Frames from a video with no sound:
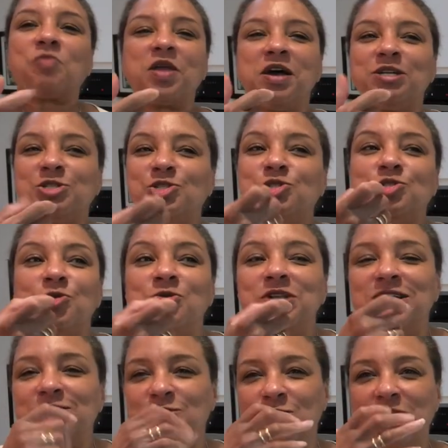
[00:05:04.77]
As soon
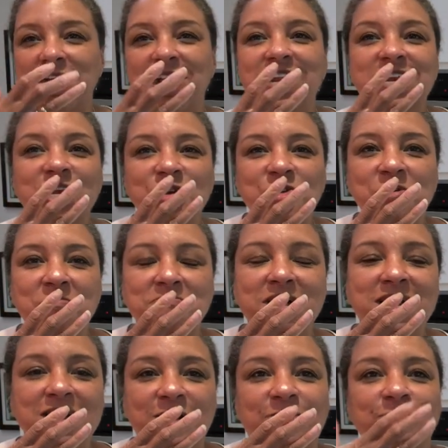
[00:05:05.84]
as you get it near your
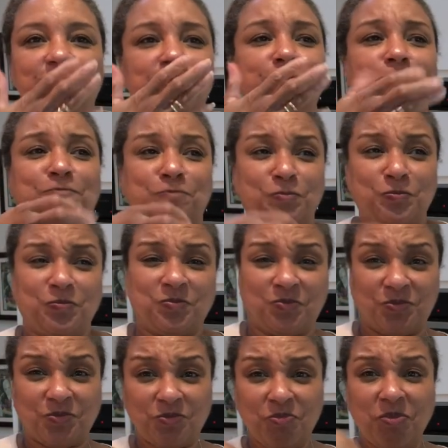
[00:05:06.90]
mouth,
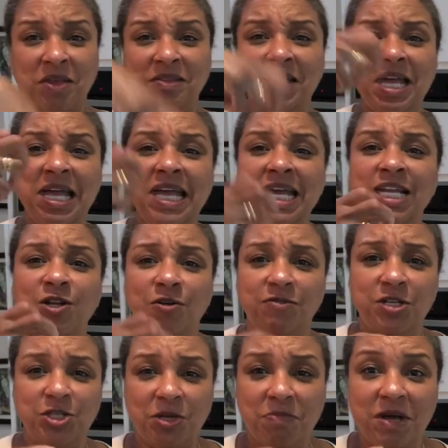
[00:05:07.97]
the heat of
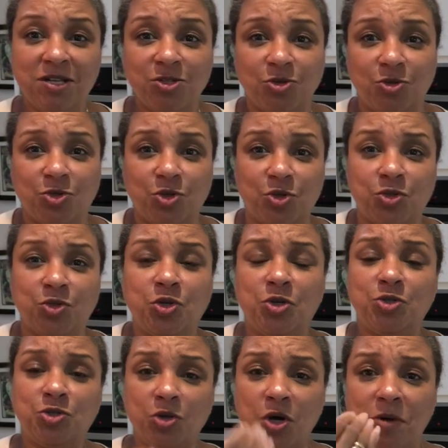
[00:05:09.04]
the Tabasco sauce
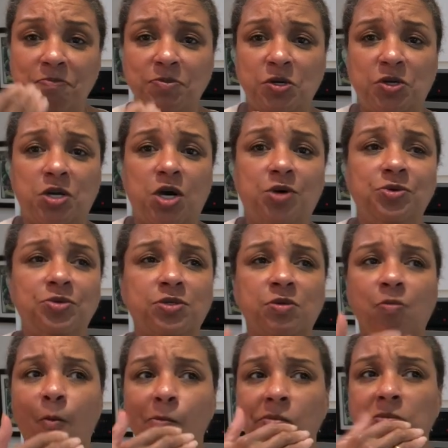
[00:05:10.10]
goes up your nose
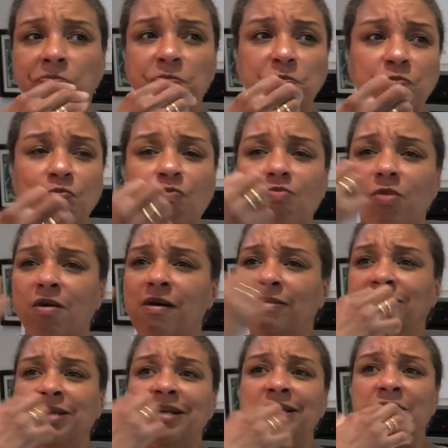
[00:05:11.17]

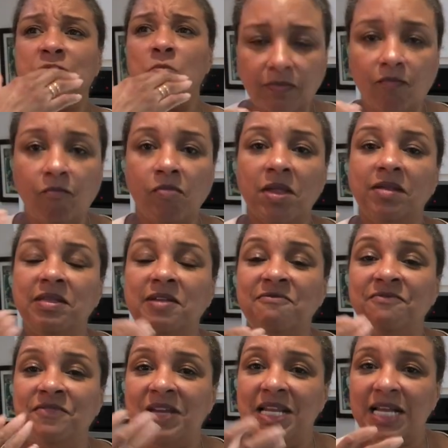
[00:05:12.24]
and then
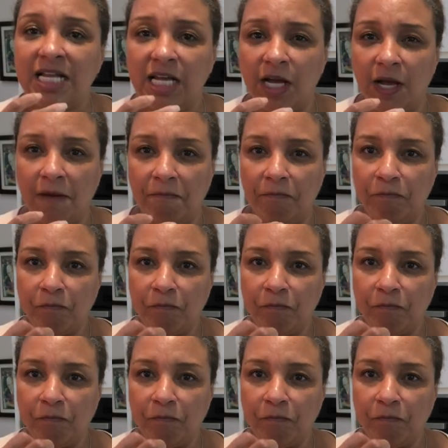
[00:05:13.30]
the vinegar